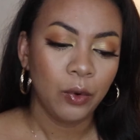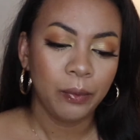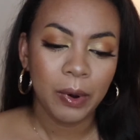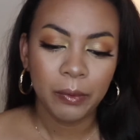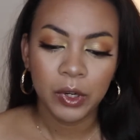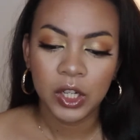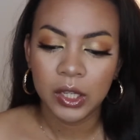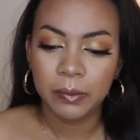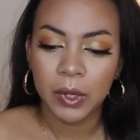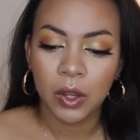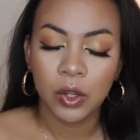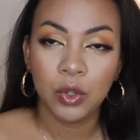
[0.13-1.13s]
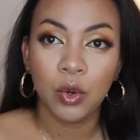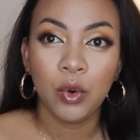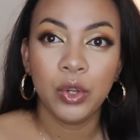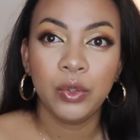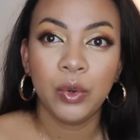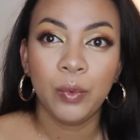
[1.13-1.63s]
remember, just because you're
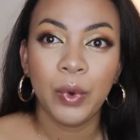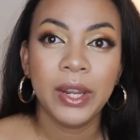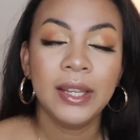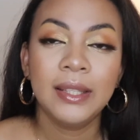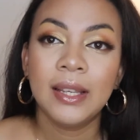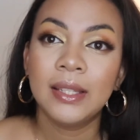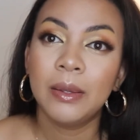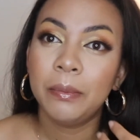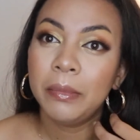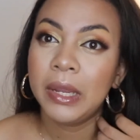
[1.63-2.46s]
going to a wedding doesn't